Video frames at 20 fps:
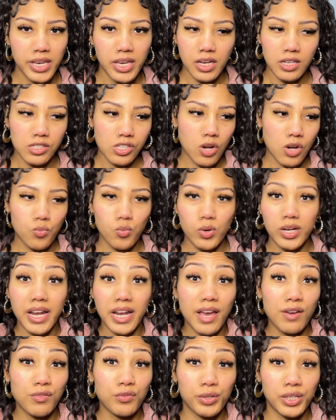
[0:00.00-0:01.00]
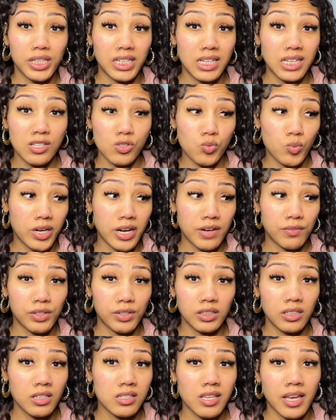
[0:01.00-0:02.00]
It's all, whatever it is, whatever
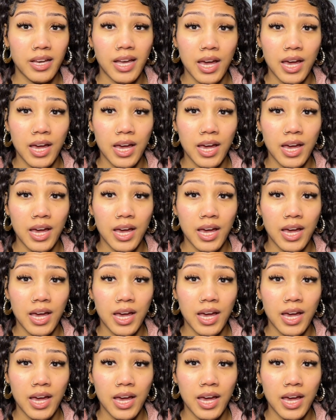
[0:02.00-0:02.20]
it looks like.